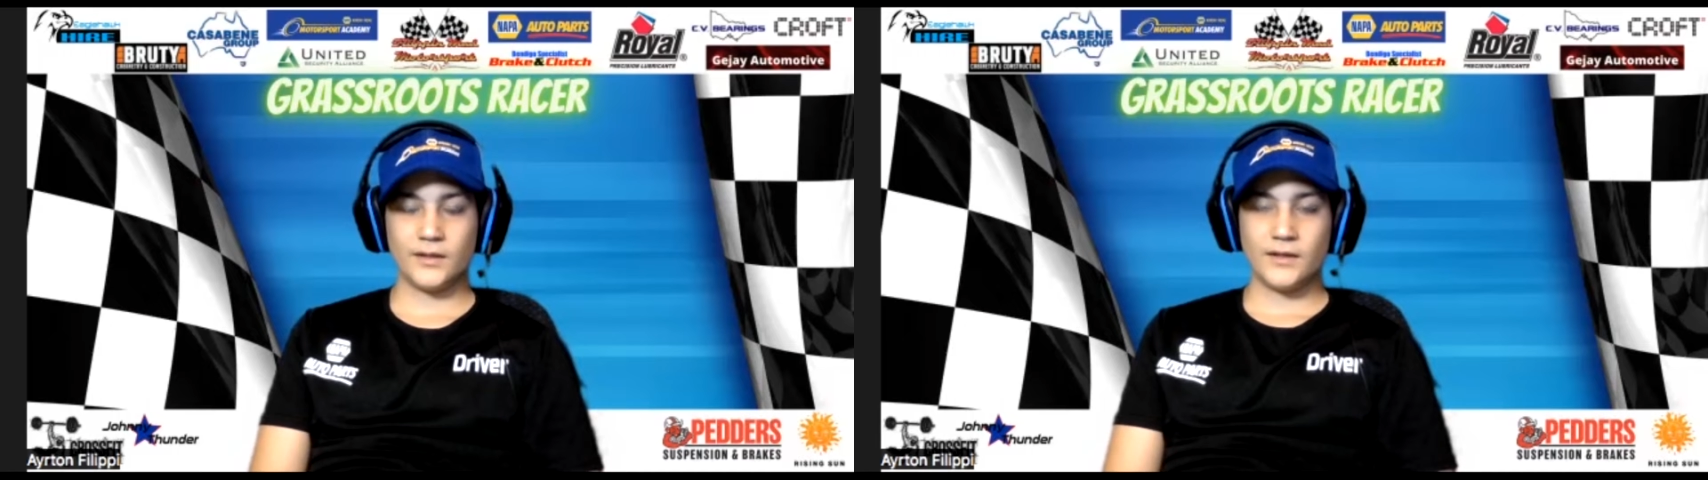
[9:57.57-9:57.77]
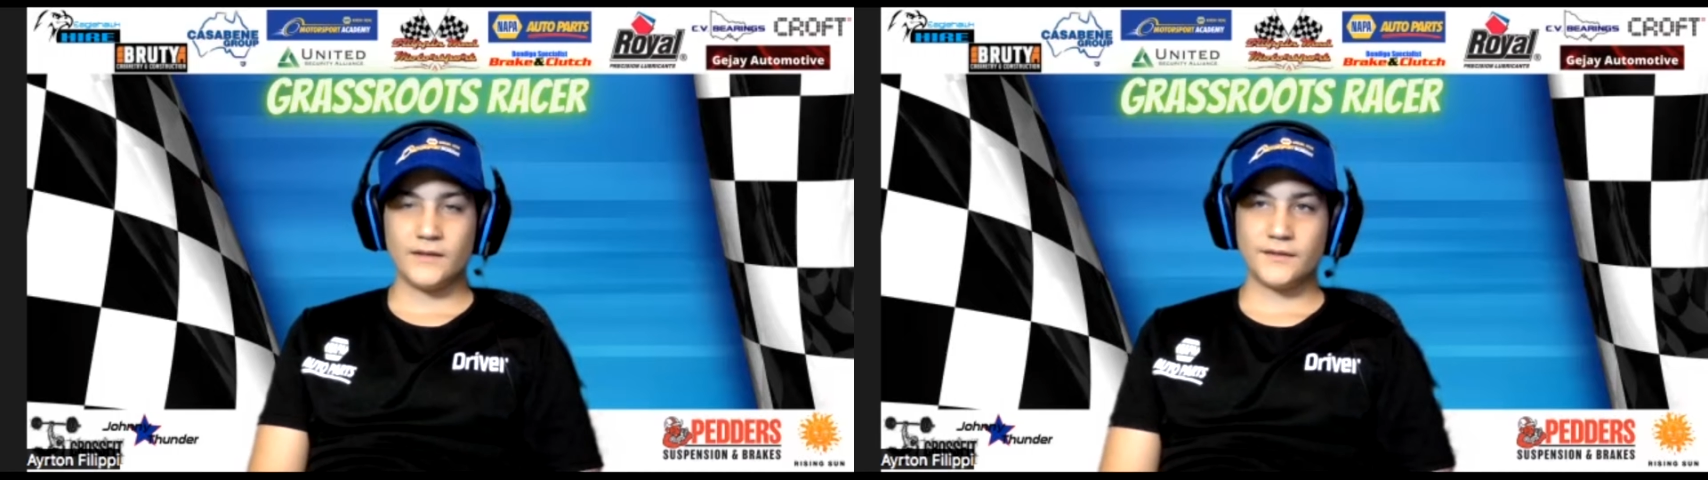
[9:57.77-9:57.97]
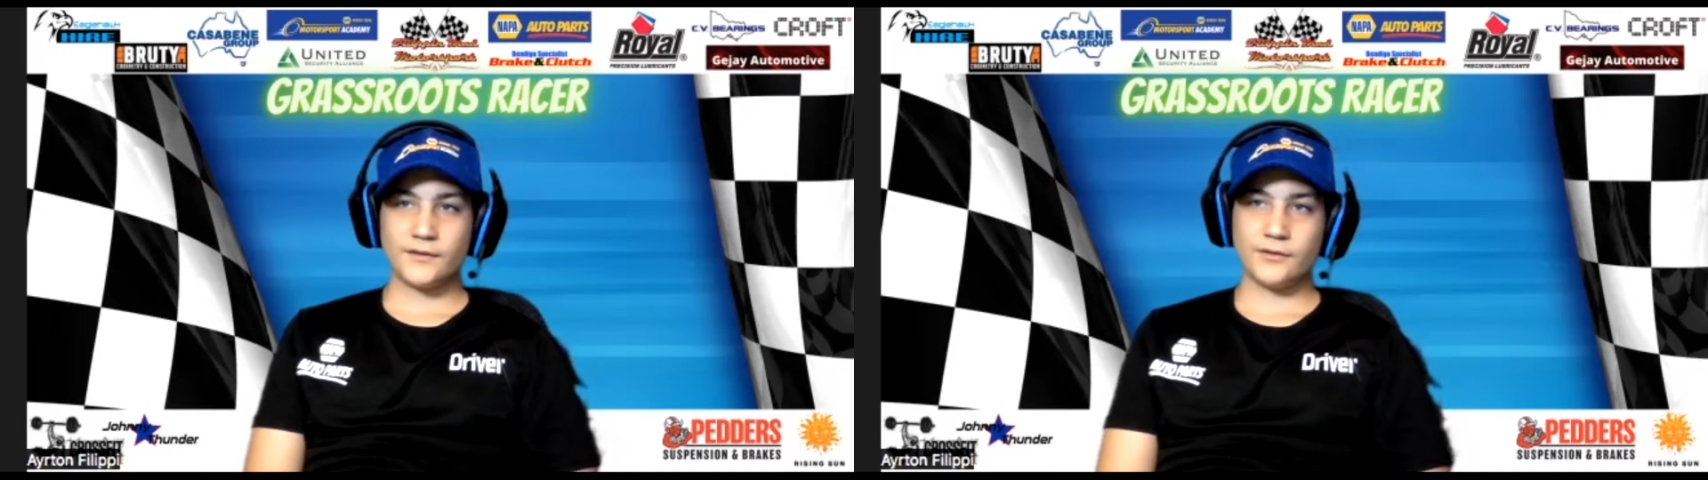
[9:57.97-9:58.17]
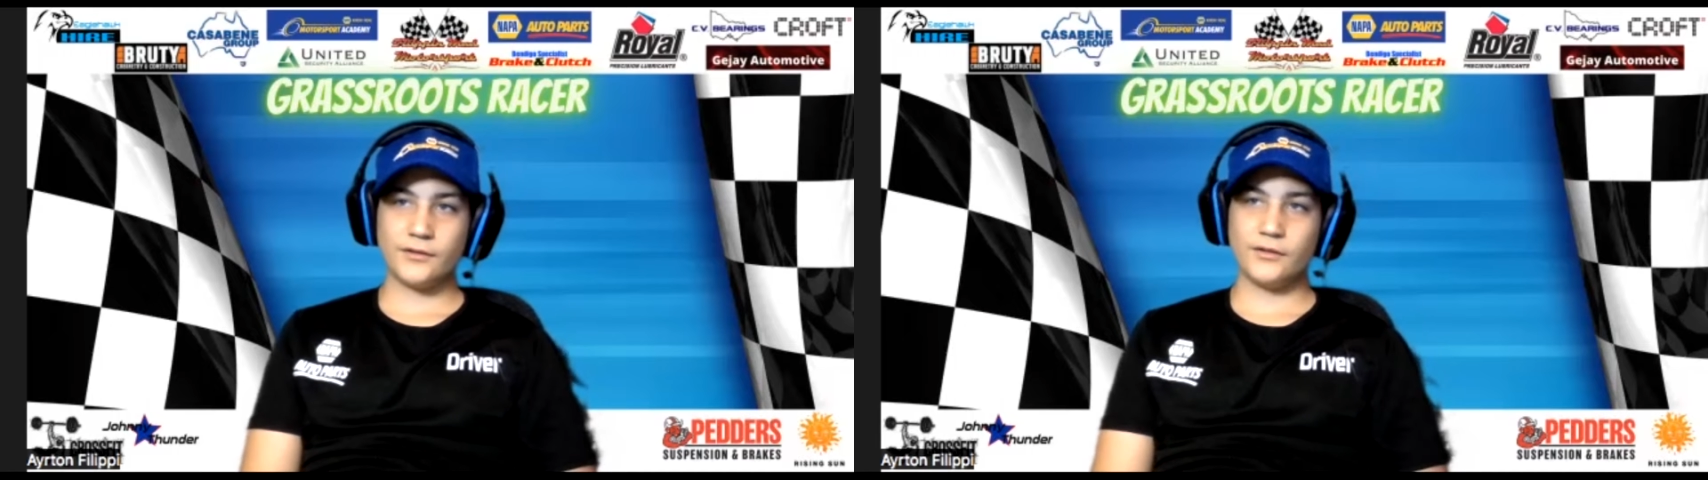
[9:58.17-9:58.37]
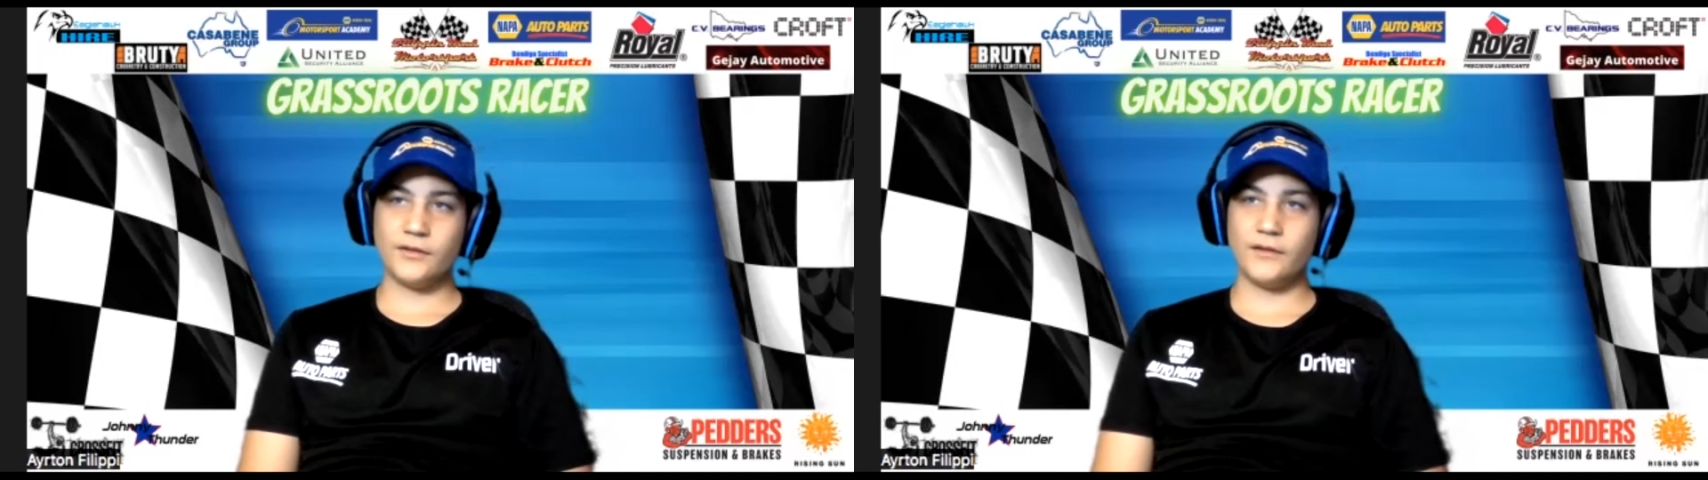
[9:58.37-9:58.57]
So
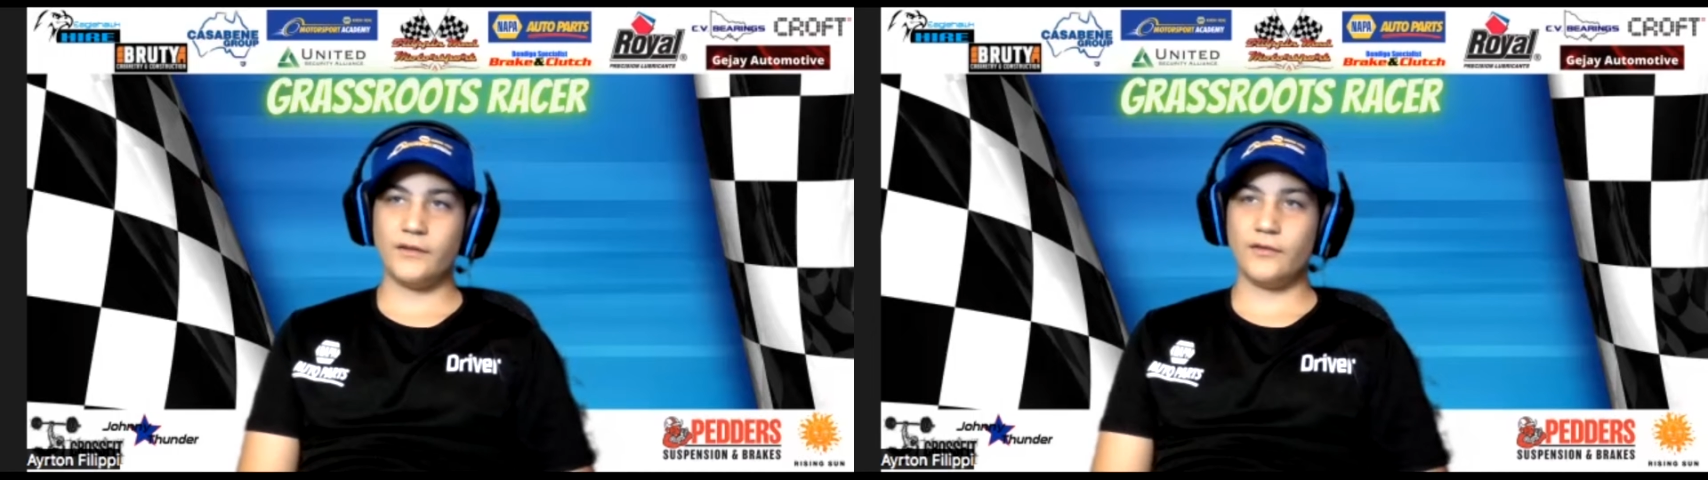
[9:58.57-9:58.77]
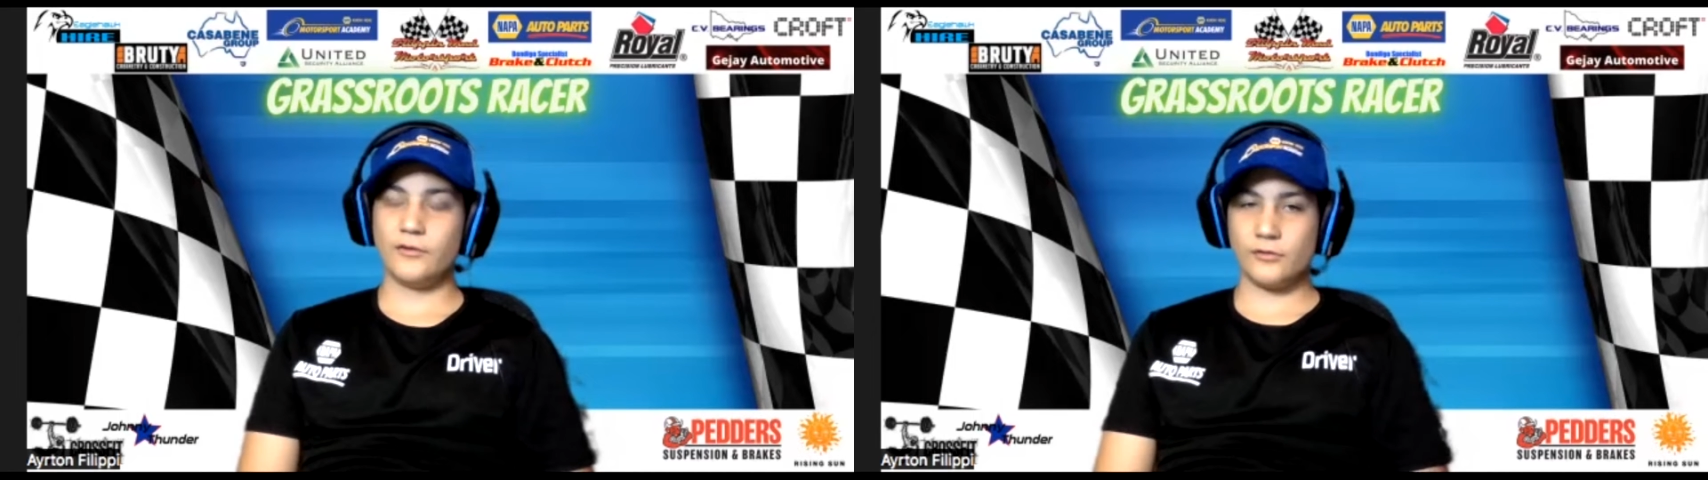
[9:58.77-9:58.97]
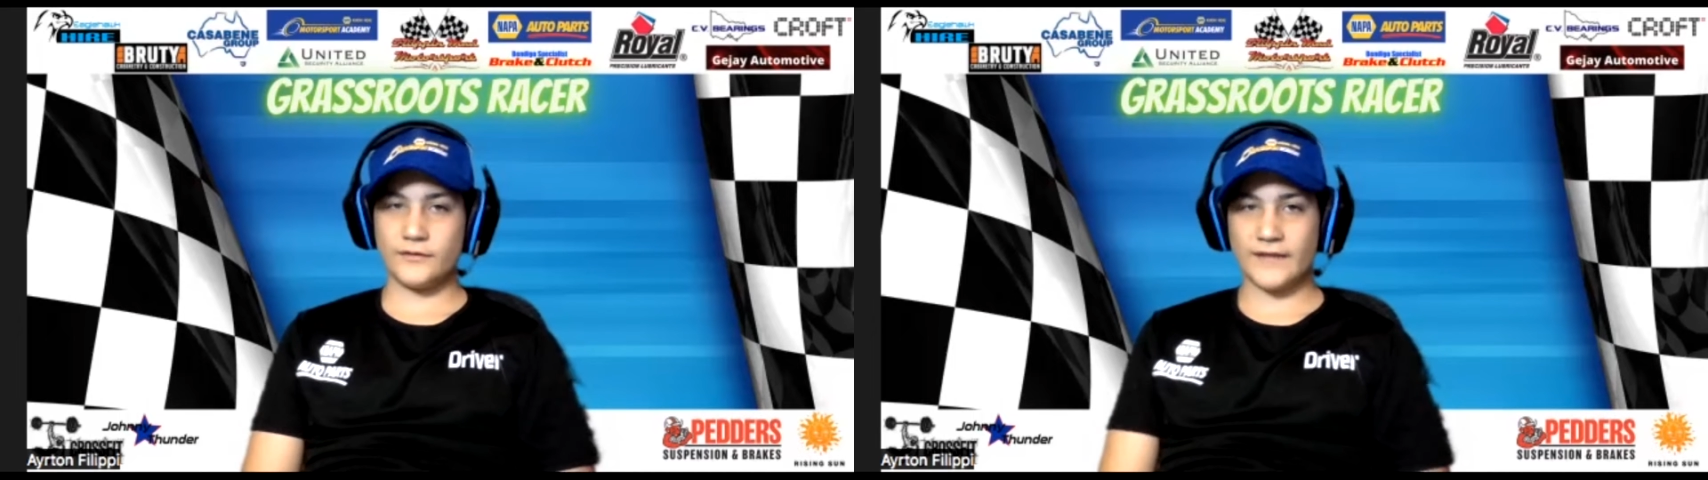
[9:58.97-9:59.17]
you're